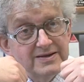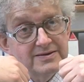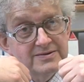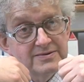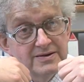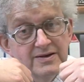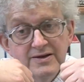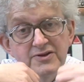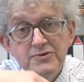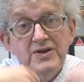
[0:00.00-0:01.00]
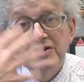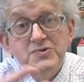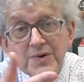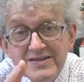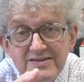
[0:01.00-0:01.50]
it, you
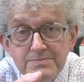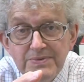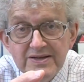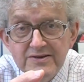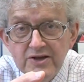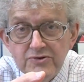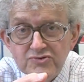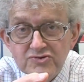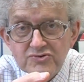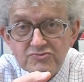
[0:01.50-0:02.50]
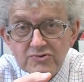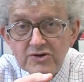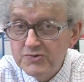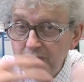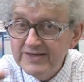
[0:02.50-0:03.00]
get twice as big a dose.
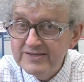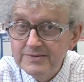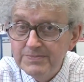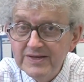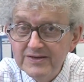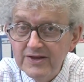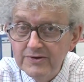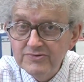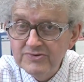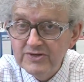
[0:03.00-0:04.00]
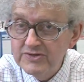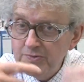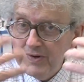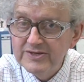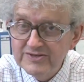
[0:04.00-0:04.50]
And twice as big a dose is
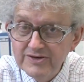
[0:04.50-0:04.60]
quite